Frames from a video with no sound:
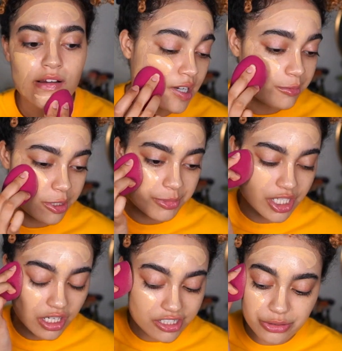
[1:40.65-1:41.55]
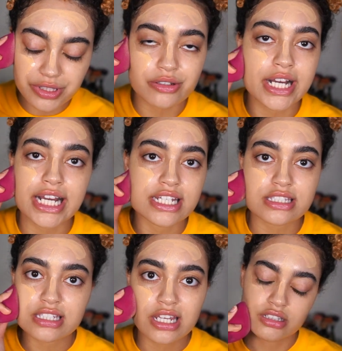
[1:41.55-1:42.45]
I'm gonna be honest with you
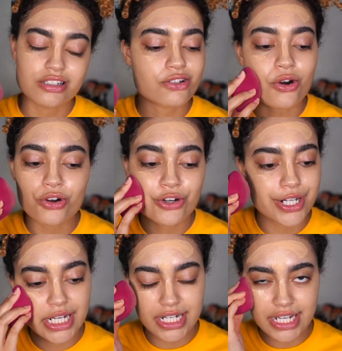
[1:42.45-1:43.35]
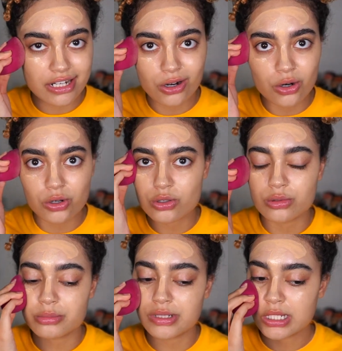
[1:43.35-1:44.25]
guys, this whole creating at
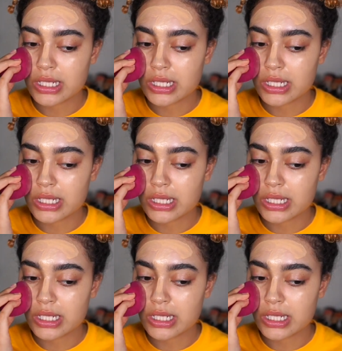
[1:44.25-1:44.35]
home